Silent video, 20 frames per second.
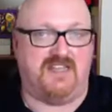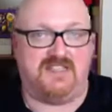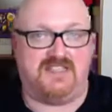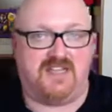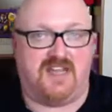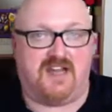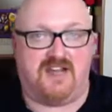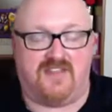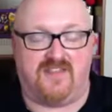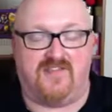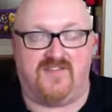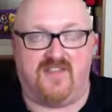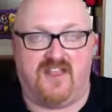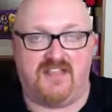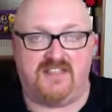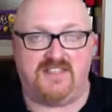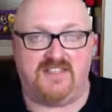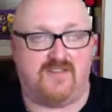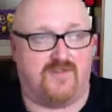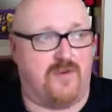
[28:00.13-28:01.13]
side of the
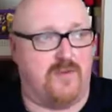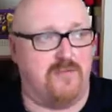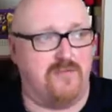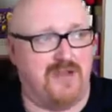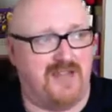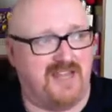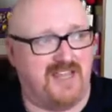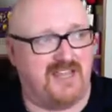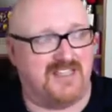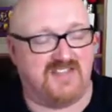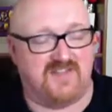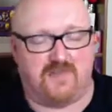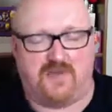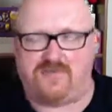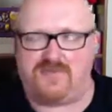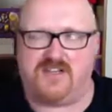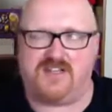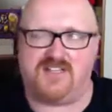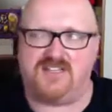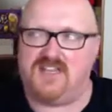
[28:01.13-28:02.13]
fence. There are millions of, I
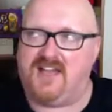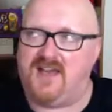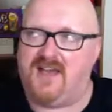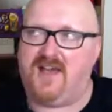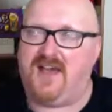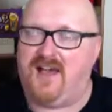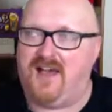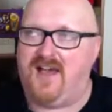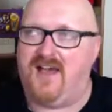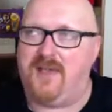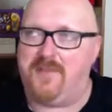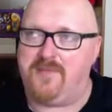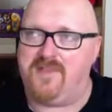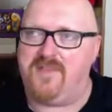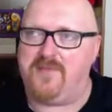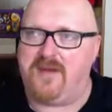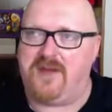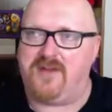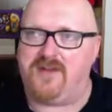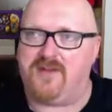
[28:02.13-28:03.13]
was going to say I'm in
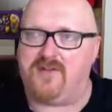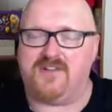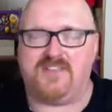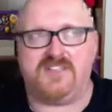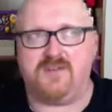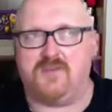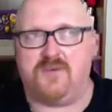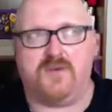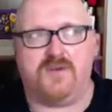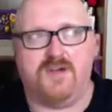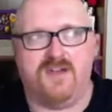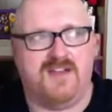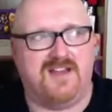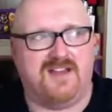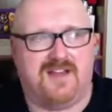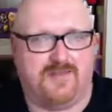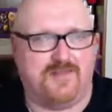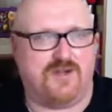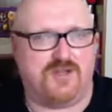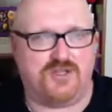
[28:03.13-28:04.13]
the minority, but
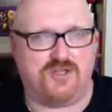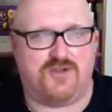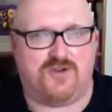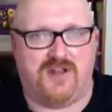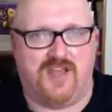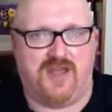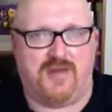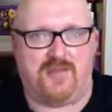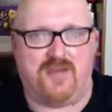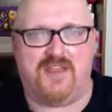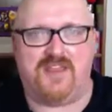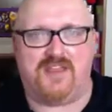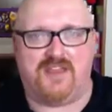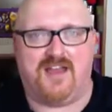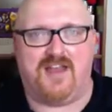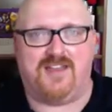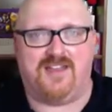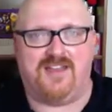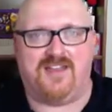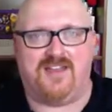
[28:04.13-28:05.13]
I'm not sure I am.
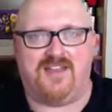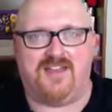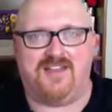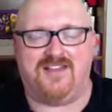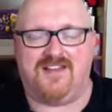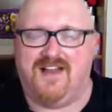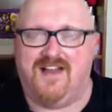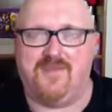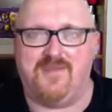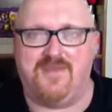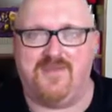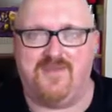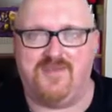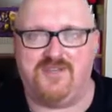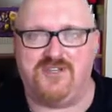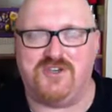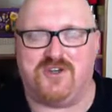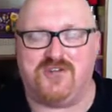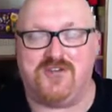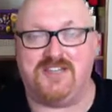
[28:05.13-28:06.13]
I think I'm in the
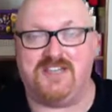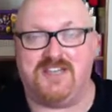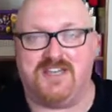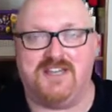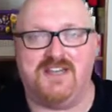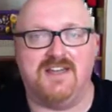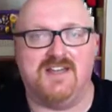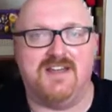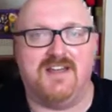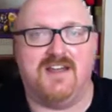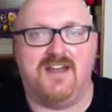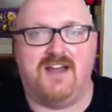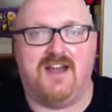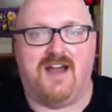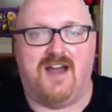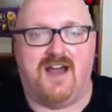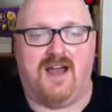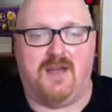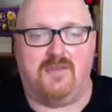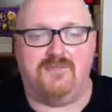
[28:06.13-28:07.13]
majority.
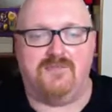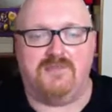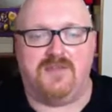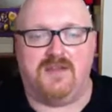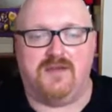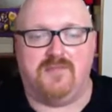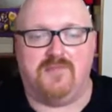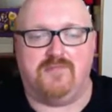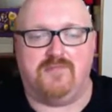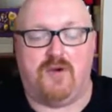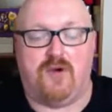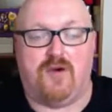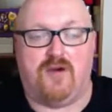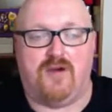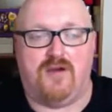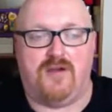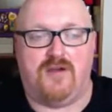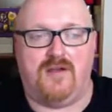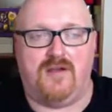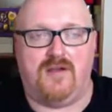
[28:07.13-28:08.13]

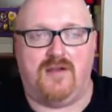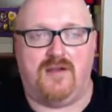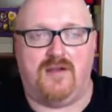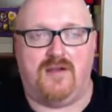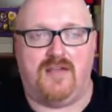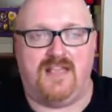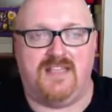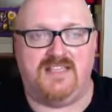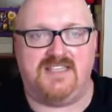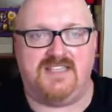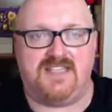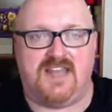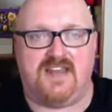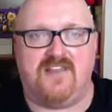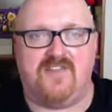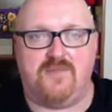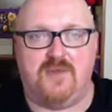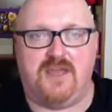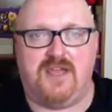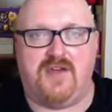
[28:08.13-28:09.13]
But instead
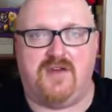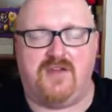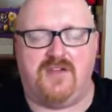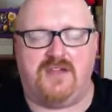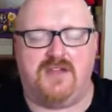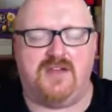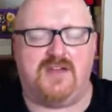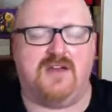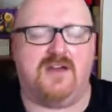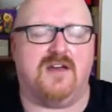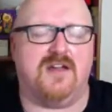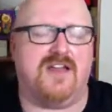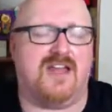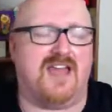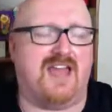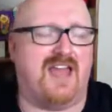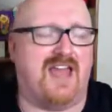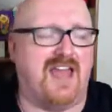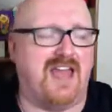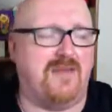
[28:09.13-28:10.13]
of me going, God,
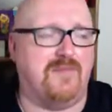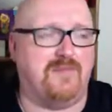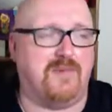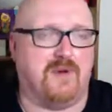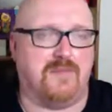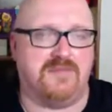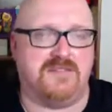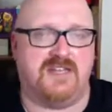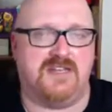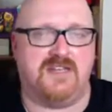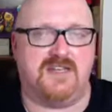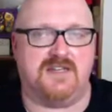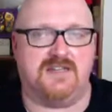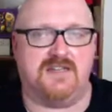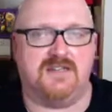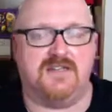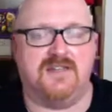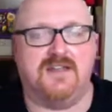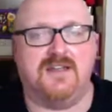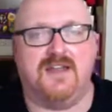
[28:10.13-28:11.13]
I hate Bob Dylan,
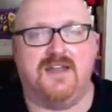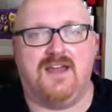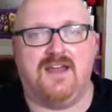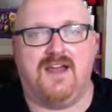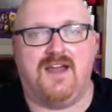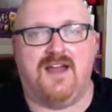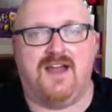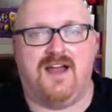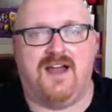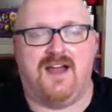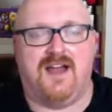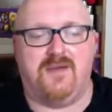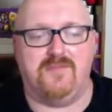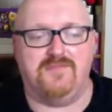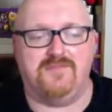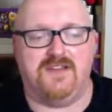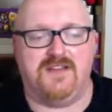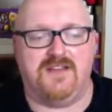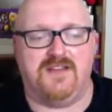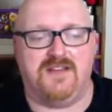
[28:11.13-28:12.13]

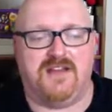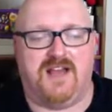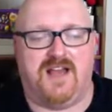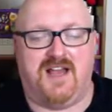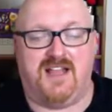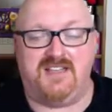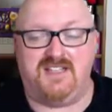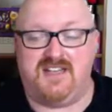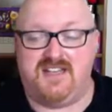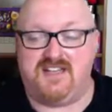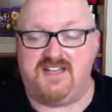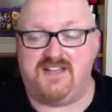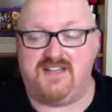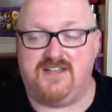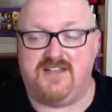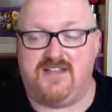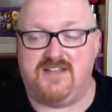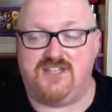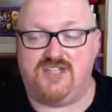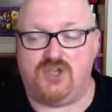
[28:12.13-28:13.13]
I did
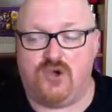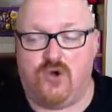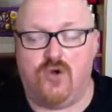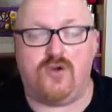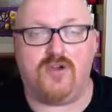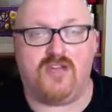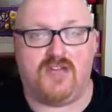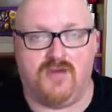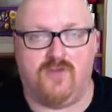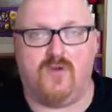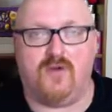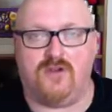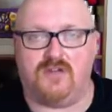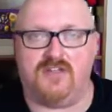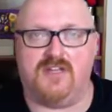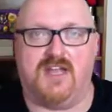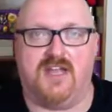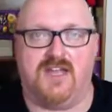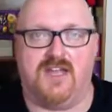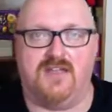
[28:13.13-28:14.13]
a talkie one
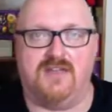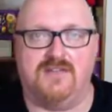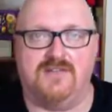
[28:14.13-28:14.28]
day